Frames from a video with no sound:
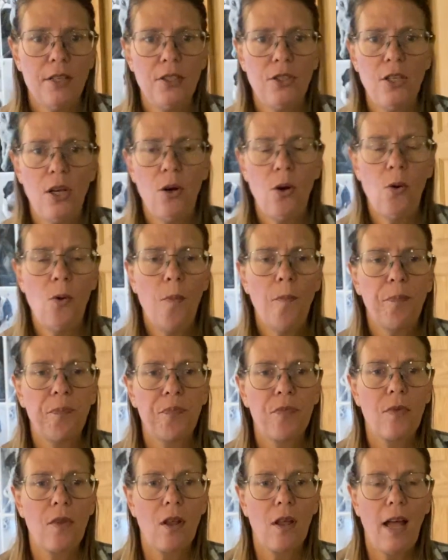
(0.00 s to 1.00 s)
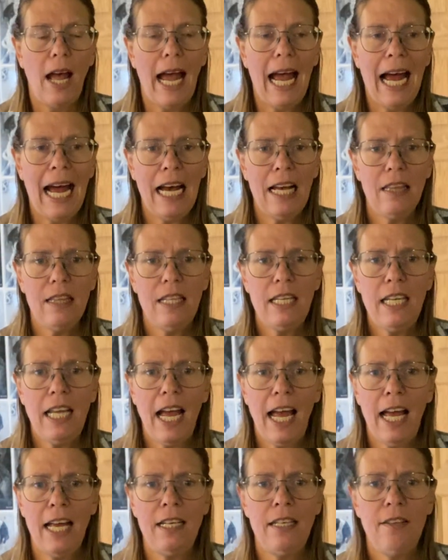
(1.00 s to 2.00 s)
So at the
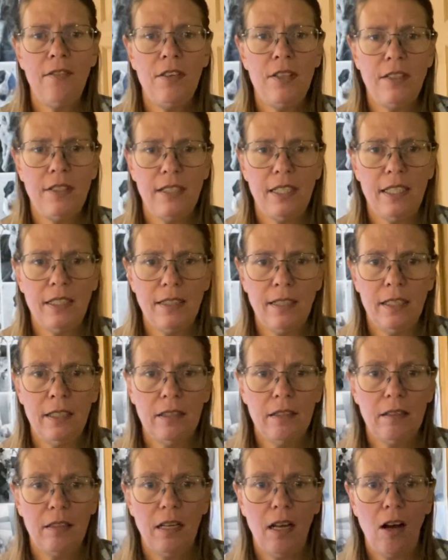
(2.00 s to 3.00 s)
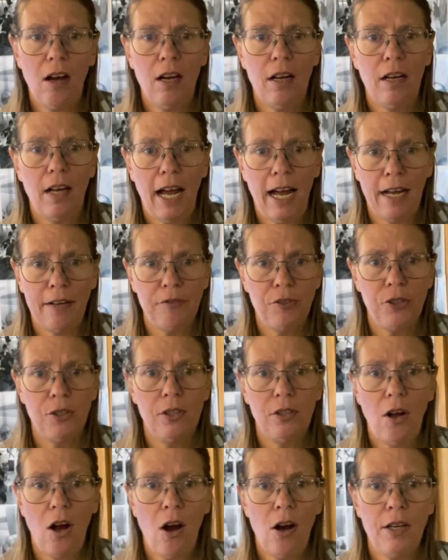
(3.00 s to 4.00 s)
end of the season,
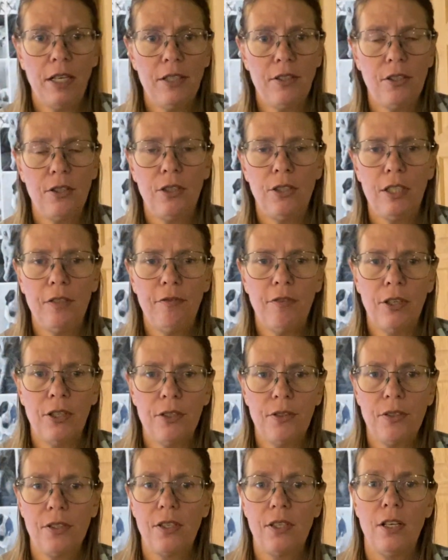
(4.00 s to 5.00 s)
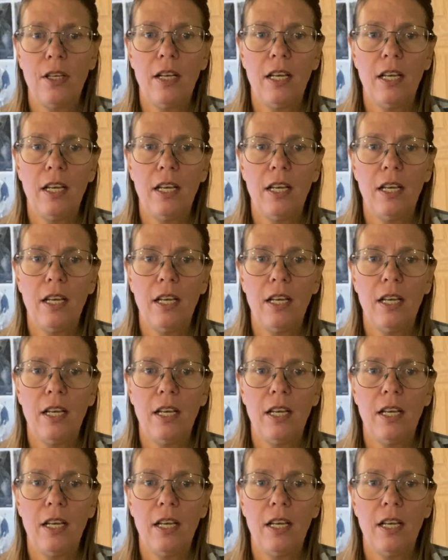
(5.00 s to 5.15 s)
after August 31st,